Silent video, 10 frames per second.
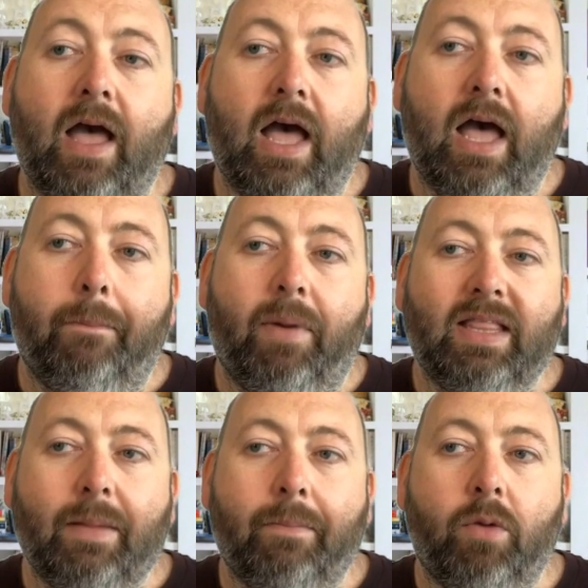But
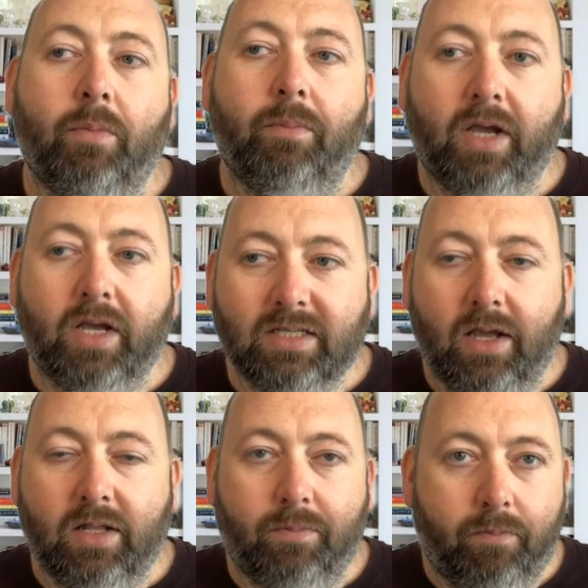in that moment, because
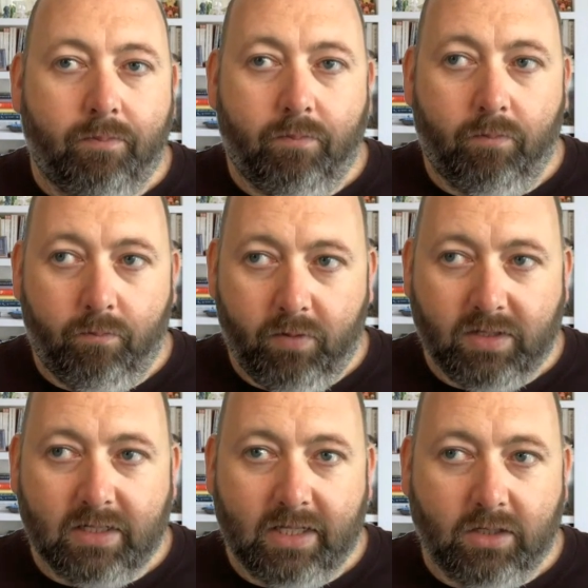I'd
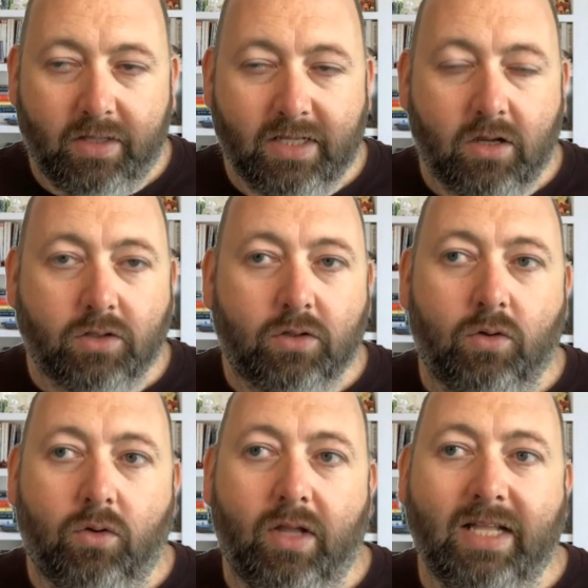recently done this article,